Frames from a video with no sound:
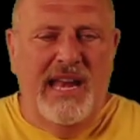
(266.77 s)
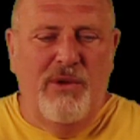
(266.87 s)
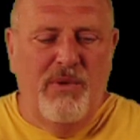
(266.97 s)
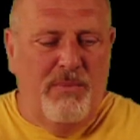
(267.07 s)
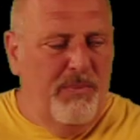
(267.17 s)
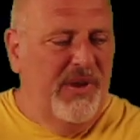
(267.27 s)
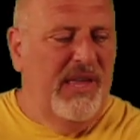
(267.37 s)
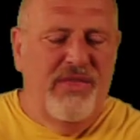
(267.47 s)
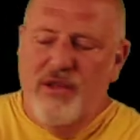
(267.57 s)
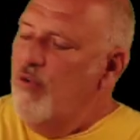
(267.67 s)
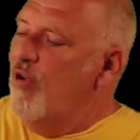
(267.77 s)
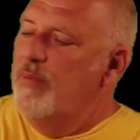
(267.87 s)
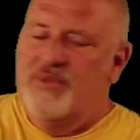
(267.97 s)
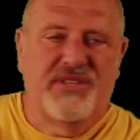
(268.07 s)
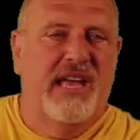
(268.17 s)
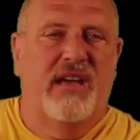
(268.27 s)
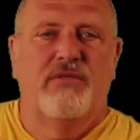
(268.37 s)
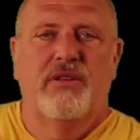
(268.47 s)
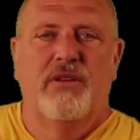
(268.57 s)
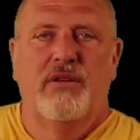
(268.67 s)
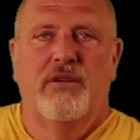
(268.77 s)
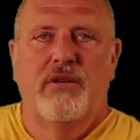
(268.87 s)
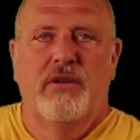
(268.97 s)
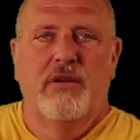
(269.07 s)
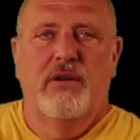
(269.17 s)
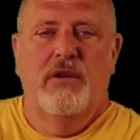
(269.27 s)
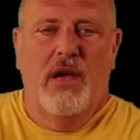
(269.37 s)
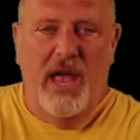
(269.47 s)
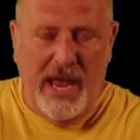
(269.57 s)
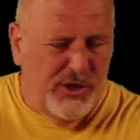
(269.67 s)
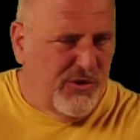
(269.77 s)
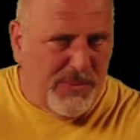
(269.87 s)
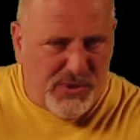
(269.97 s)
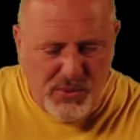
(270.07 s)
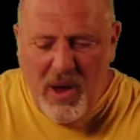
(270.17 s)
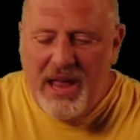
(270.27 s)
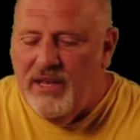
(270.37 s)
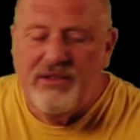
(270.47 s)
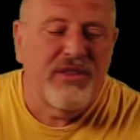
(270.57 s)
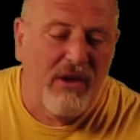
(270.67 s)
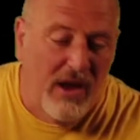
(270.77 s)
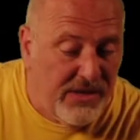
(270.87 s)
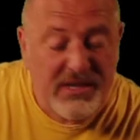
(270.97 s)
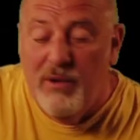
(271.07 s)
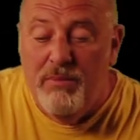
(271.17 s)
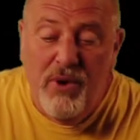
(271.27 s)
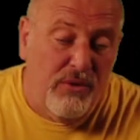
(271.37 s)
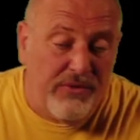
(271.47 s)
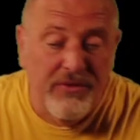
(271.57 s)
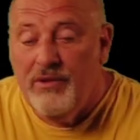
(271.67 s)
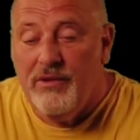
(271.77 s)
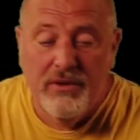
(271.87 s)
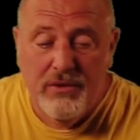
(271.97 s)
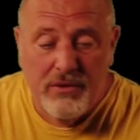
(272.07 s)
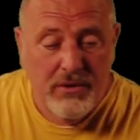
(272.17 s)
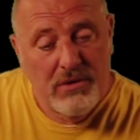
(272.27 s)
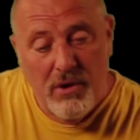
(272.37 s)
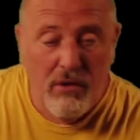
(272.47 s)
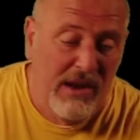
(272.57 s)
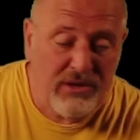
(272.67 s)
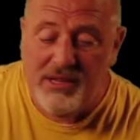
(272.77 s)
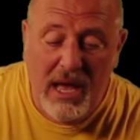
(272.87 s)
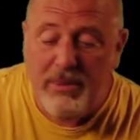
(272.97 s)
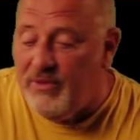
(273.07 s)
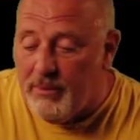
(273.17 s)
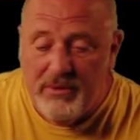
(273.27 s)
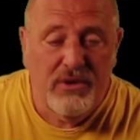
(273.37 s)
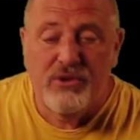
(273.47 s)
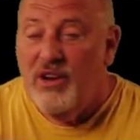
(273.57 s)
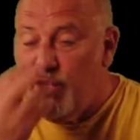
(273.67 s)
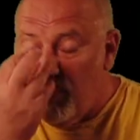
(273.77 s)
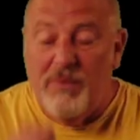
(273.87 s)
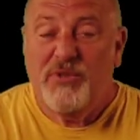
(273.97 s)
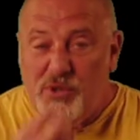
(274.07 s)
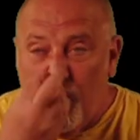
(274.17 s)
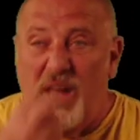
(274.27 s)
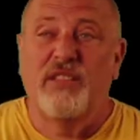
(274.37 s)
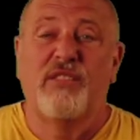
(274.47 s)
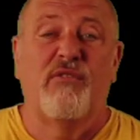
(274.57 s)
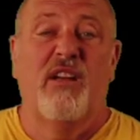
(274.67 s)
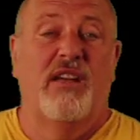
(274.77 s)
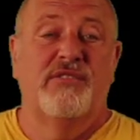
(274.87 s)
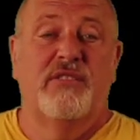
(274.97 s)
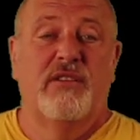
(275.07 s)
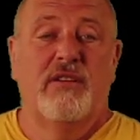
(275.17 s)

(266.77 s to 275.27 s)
And he would pin their arms down and drip sweat into their eyes. He would move around the top of them, trying to drip the sweat into their eyes.